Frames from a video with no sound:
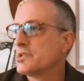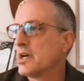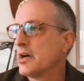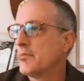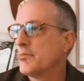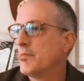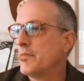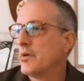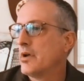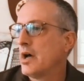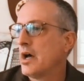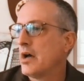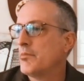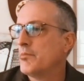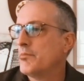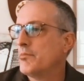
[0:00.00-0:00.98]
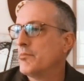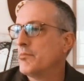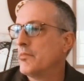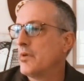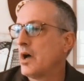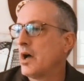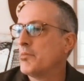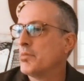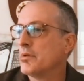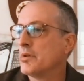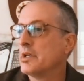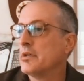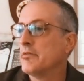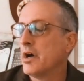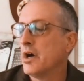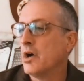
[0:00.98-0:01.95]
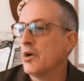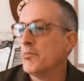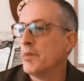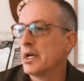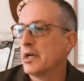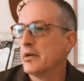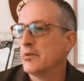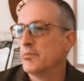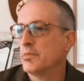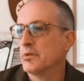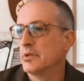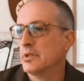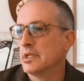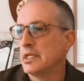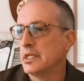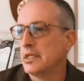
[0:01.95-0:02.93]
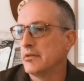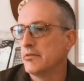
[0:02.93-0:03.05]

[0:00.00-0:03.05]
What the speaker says: I believe, help my unbelief.